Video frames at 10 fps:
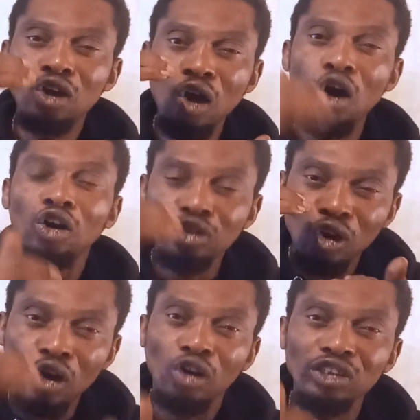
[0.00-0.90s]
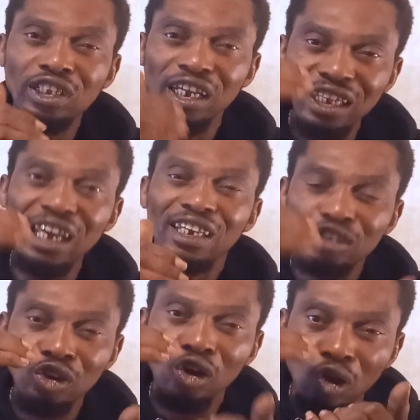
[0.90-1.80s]
all your content
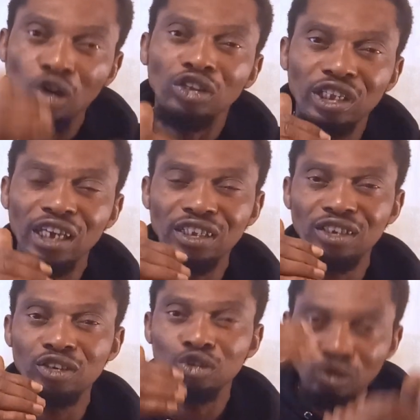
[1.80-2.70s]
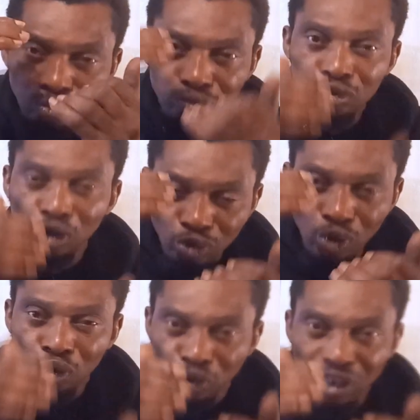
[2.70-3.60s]
is your content,
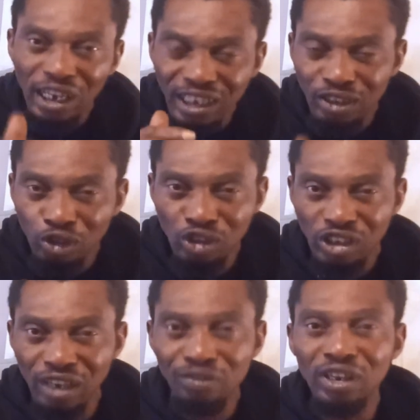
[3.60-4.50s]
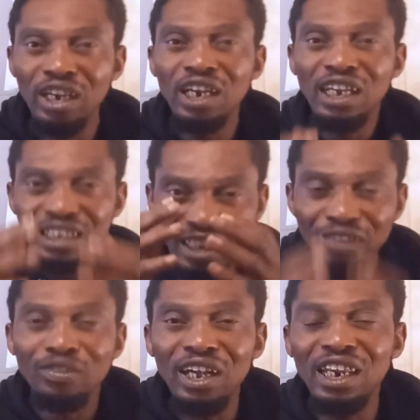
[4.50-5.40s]
you created it yourself,
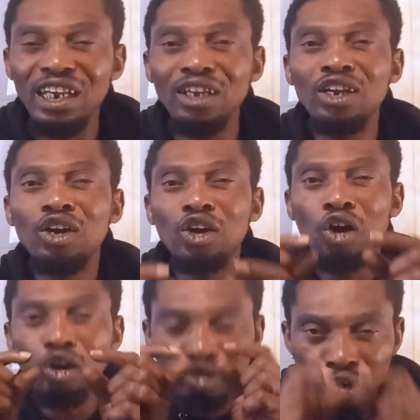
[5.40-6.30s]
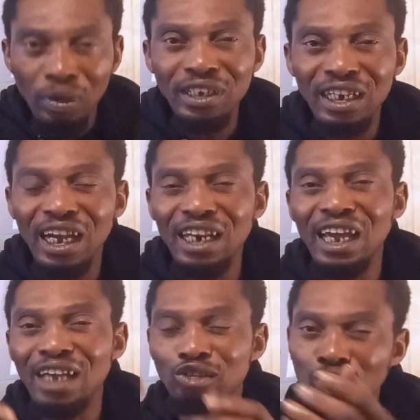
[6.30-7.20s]
definitely automatically
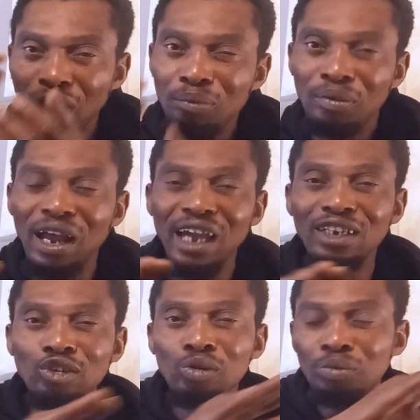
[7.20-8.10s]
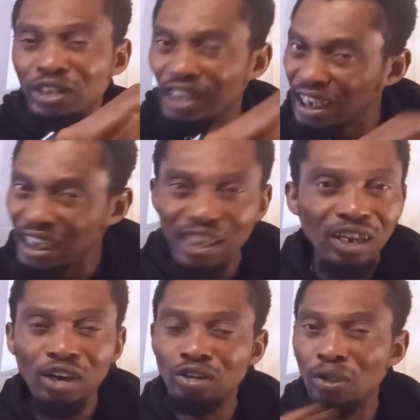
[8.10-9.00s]
as you apply, you will be taken